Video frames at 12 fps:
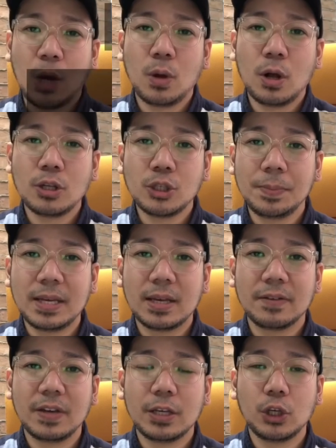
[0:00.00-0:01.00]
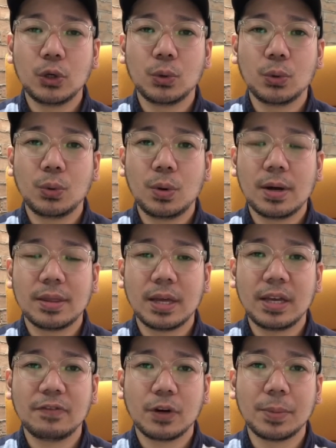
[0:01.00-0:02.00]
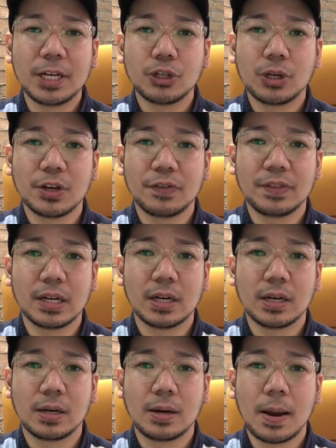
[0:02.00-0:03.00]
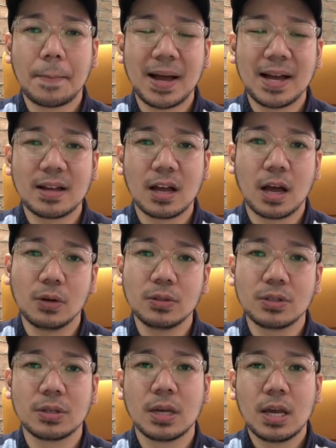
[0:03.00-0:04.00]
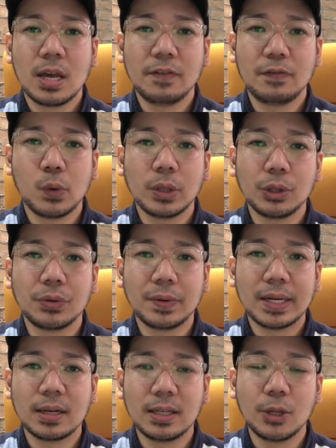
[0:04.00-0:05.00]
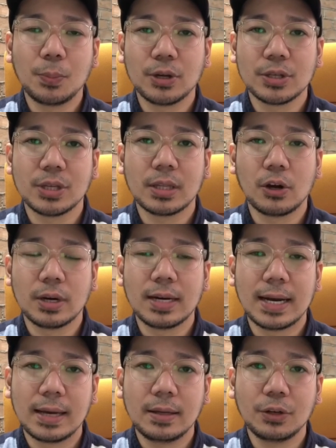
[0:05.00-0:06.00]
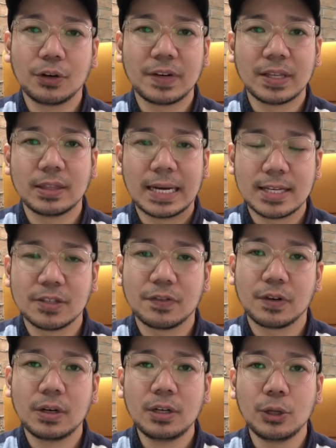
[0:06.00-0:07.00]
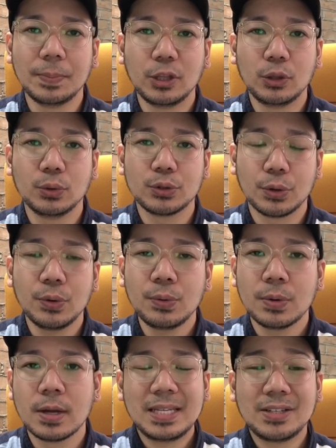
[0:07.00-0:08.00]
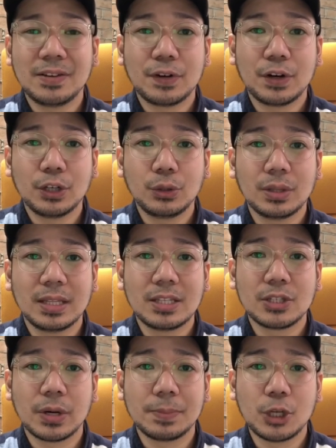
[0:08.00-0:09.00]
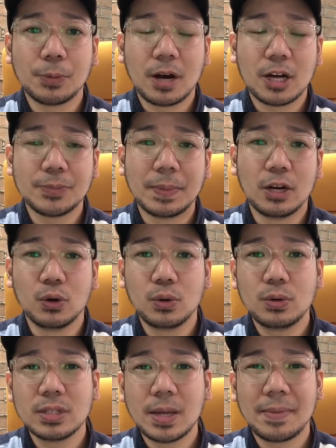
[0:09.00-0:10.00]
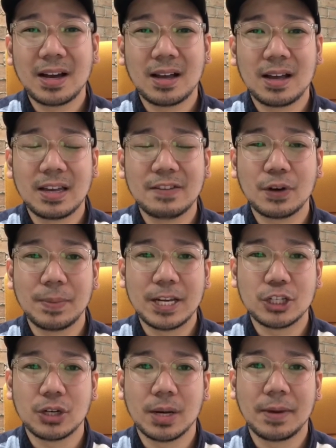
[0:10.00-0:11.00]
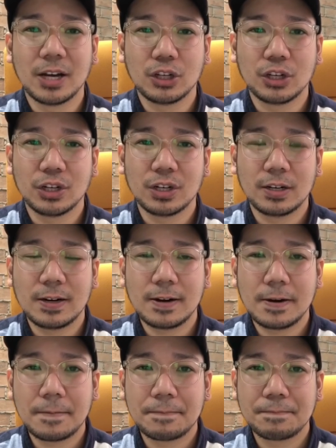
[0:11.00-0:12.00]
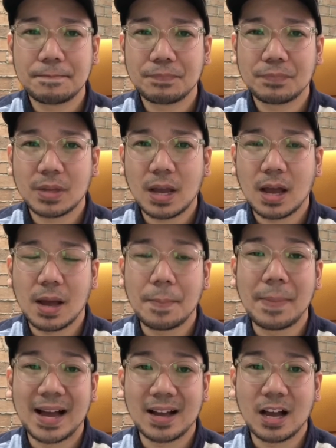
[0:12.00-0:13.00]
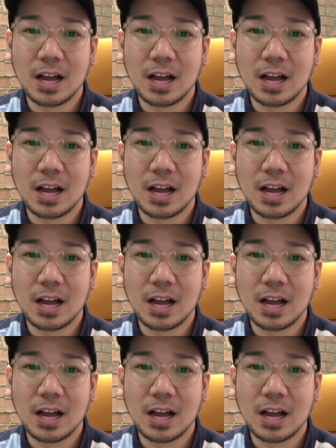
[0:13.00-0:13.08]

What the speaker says: I will also be giving you the information of their bank accounts. If you want to directly deposit online or fund transfer, you may do so. Please refer to the description box below sa mga information about her bank